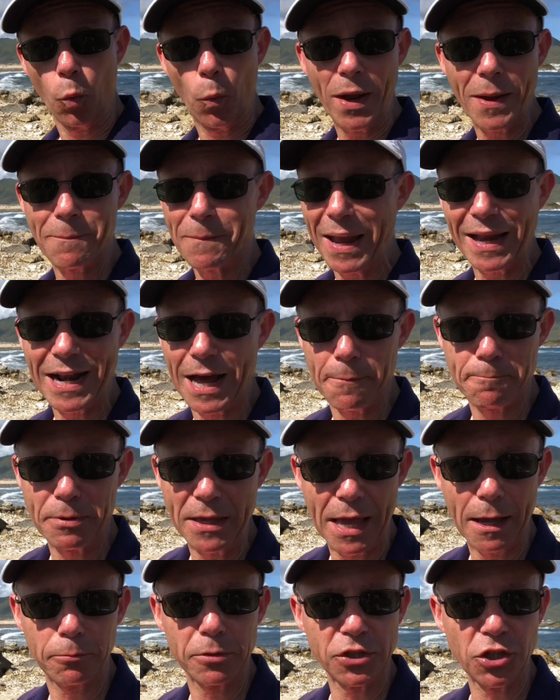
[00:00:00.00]
We may not
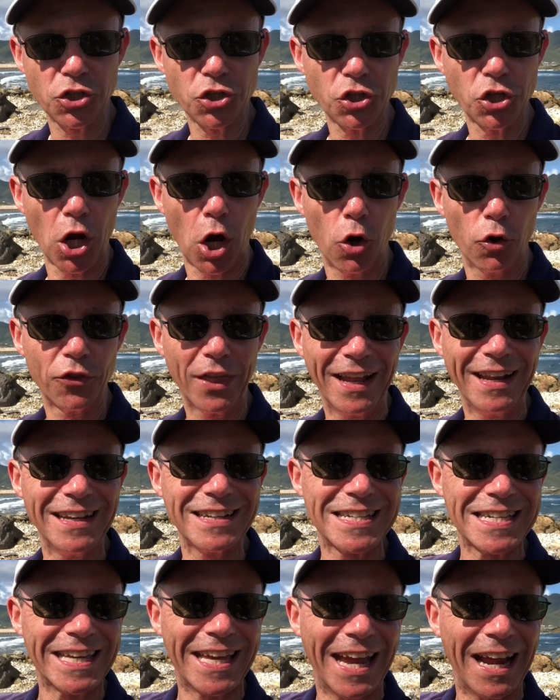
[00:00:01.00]
be able to show that
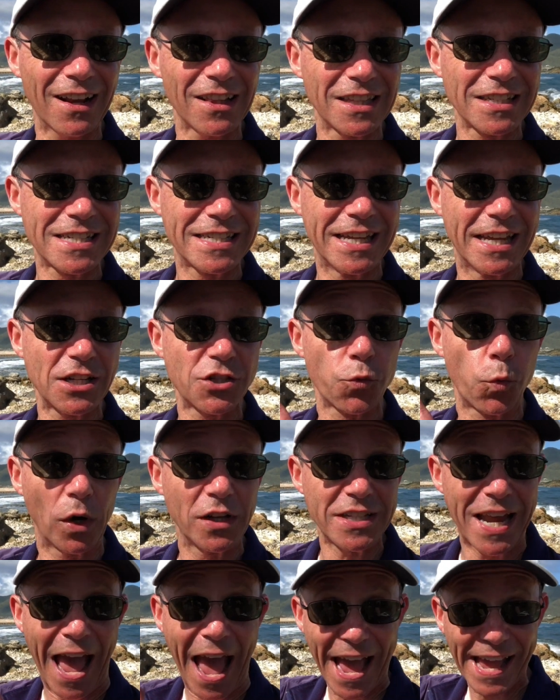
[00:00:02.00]
his carelessness
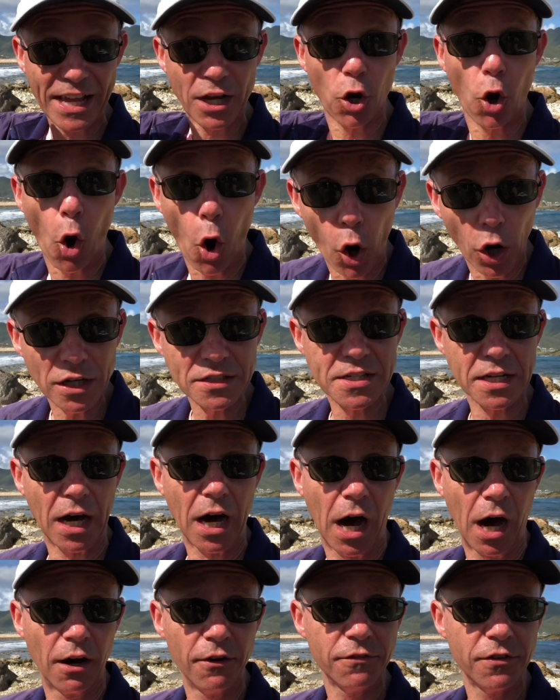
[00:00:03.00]
was a cause
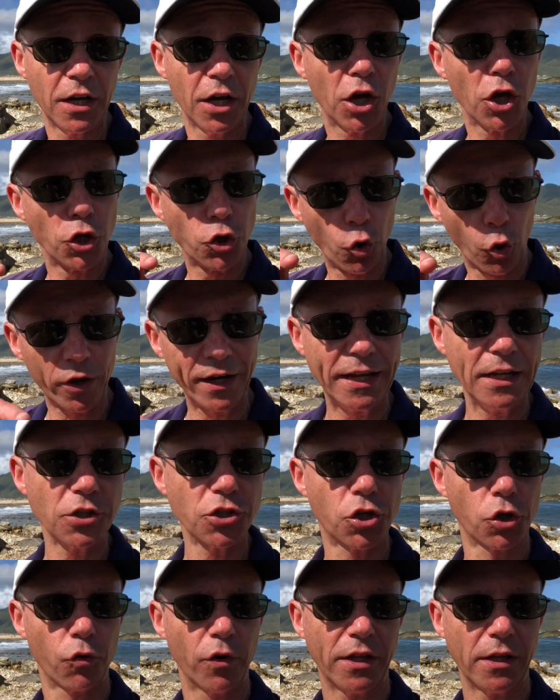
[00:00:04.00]
of your
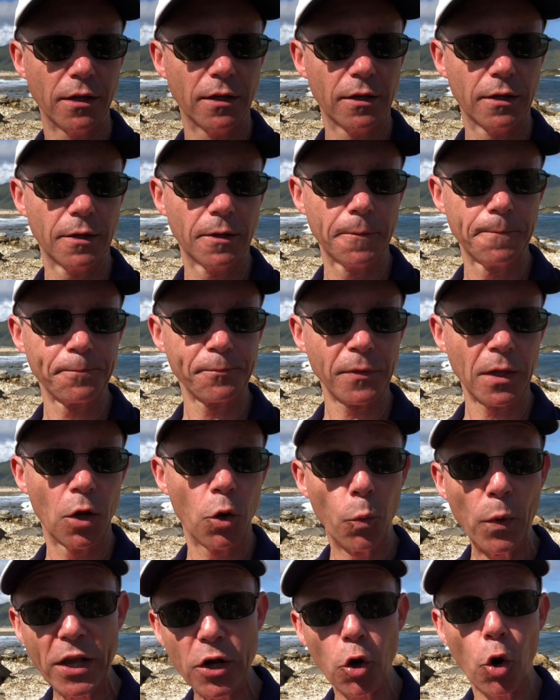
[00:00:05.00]
injury.
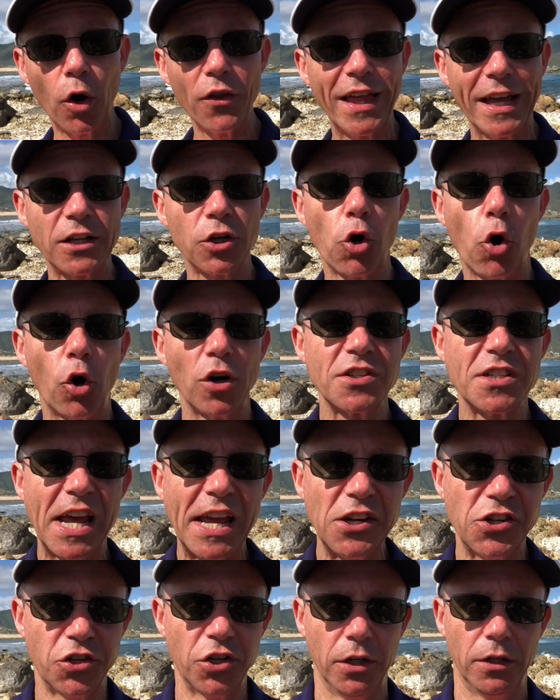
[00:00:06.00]
We call that
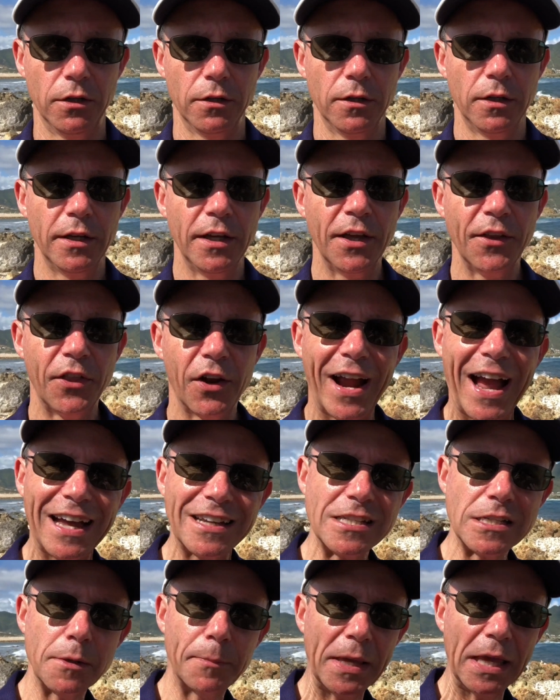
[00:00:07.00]
causation. There
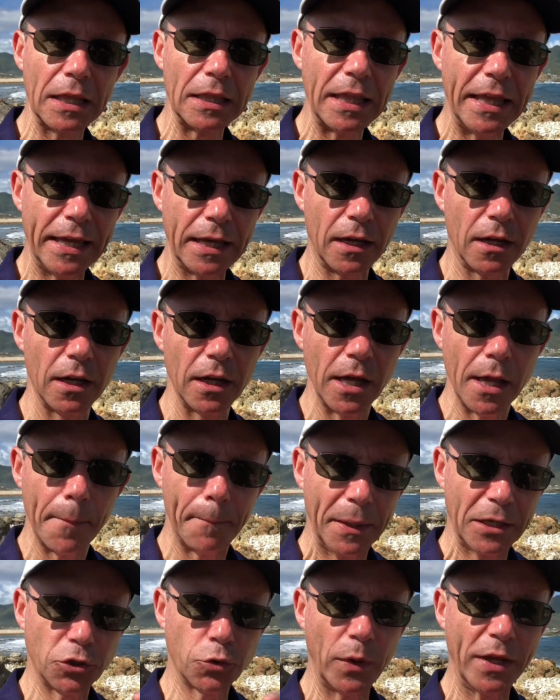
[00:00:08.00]
has to be a link
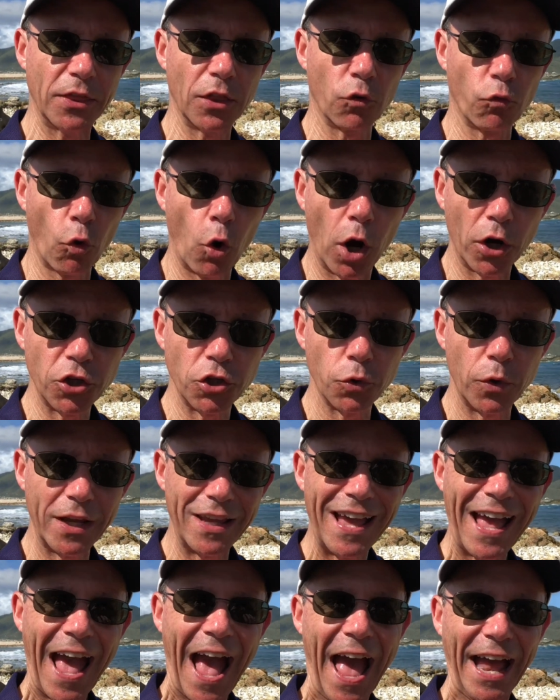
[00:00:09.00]
between the
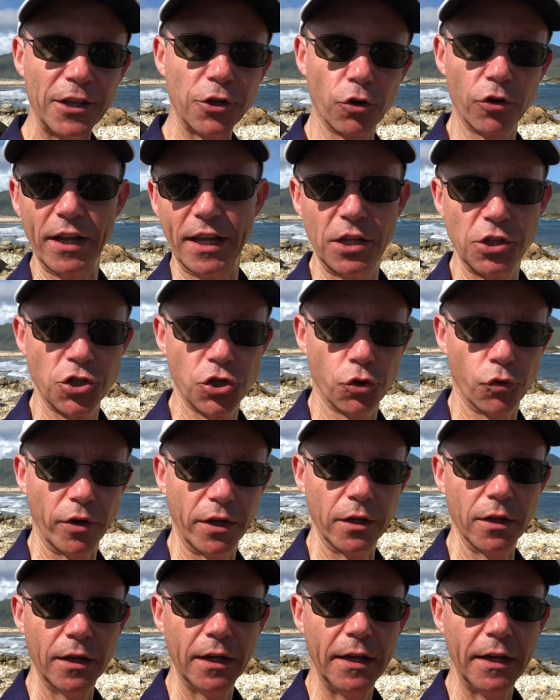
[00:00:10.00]
wrongdoing and your injury.